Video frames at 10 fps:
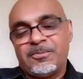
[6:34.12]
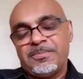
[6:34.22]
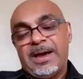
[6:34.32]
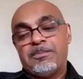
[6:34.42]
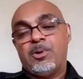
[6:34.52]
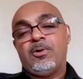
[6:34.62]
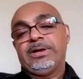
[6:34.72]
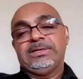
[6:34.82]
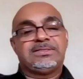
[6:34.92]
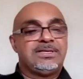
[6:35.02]
that
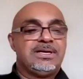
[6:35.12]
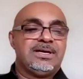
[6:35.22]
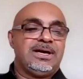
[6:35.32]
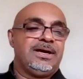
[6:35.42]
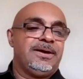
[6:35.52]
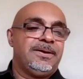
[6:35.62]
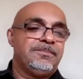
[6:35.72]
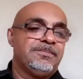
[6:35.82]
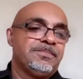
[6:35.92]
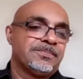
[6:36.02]
point,
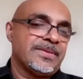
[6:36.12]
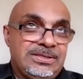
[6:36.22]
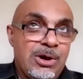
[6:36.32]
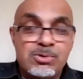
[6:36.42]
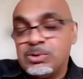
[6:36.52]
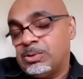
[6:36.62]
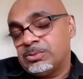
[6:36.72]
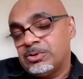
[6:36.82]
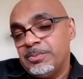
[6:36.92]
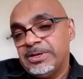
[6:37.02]
local
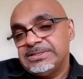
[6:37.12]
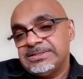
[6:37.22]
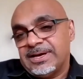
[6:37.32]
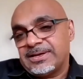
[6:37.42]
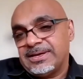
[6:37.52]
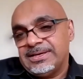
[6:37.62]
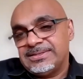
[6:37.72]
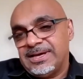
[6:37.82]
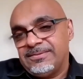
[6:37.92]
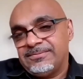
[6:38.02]
communities, I
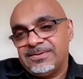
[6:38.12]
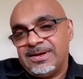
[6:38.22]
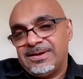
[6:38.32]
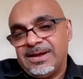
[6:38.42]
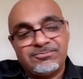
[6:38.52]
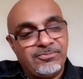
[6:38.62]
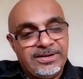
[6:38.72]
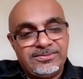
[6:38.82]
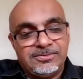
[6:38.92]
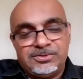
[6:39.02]
guess, have
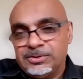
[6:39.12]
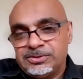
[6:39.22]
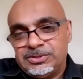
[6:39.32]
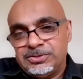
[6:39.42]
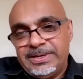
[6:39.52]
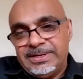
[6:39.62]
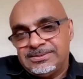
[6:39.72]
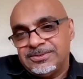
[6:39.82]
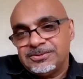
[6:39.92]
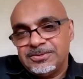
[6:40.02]
really sort of took
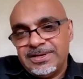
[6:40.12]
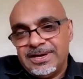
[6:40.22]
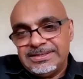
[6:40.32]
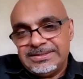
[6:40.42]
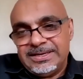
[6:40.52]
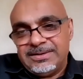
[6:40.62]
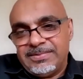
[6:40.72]
to the idea.